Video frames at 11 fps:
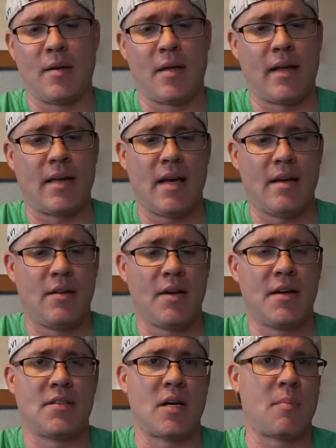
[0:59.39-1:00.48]
You're like, yeah, you're
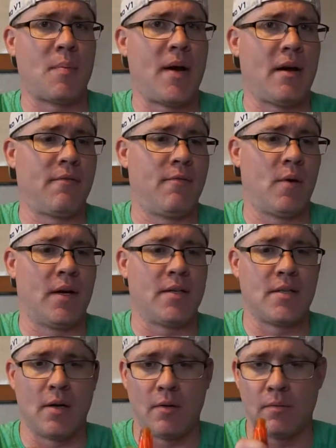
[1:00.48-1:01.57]
gonna start preparing for it.
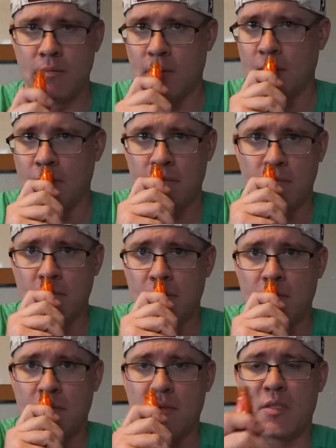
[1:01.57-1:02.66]
So
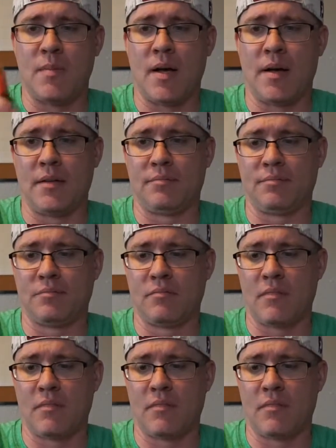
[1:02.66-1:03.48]
smell it.